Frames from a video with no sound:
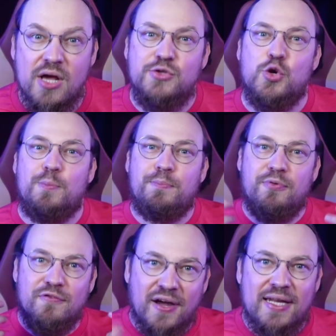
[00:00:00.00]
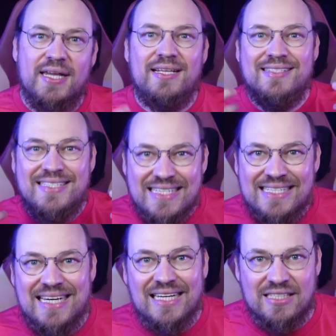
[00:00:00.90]
So providing
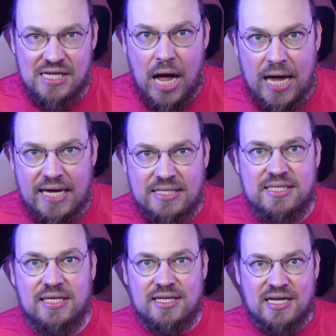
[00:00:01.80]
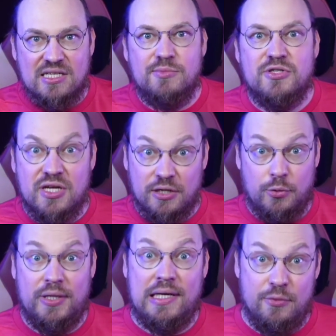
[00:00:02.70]
detailed guides that customers can
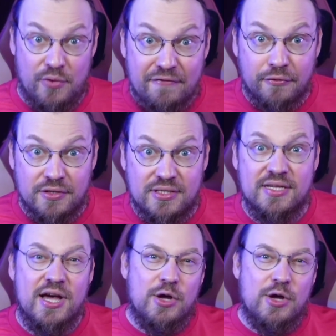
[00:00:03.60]
quickly reference